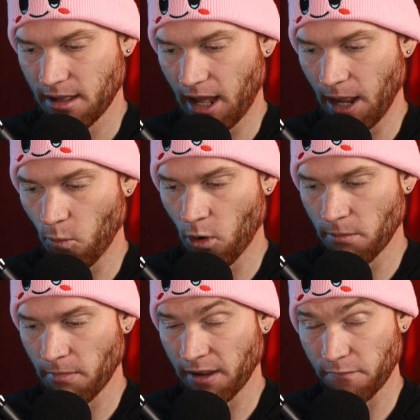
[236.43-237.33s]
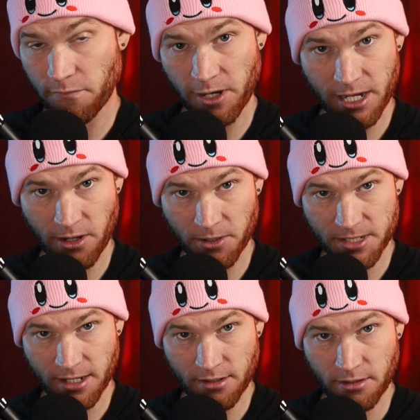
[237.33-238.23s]
I want my free
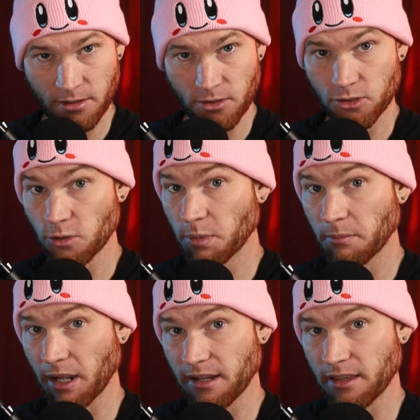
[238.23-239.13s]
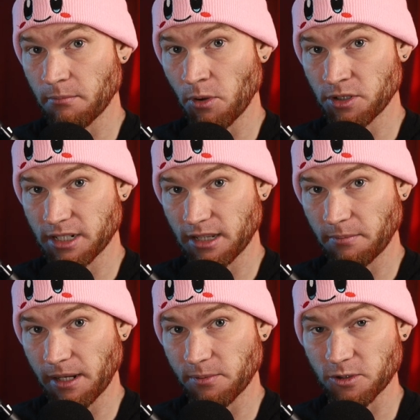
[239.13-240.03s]
content to be better than most other
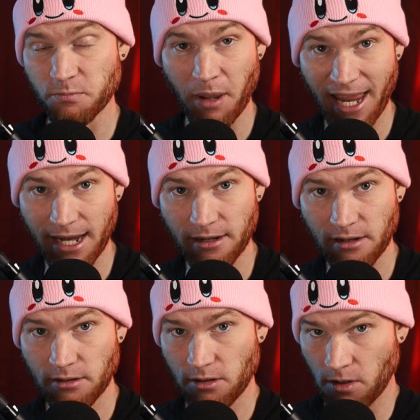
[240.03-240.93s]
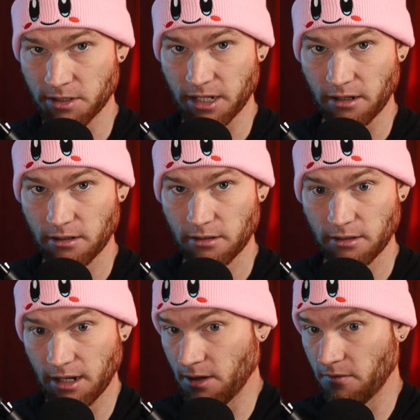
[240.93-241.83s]
people's paid content.
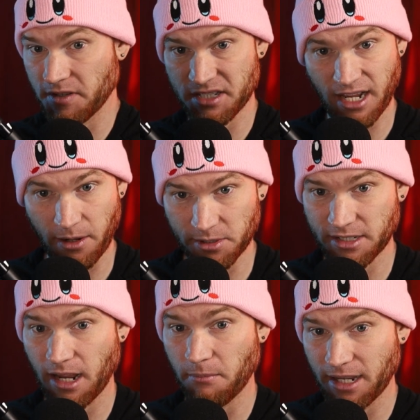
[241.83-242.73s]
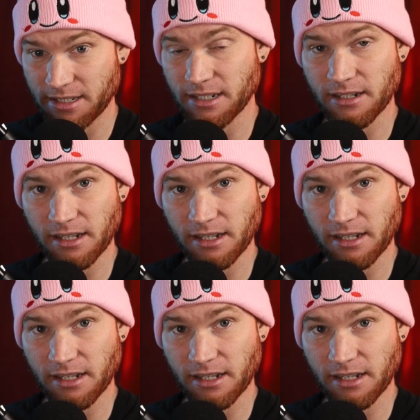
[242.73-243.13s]
And obviously I would say my Tinder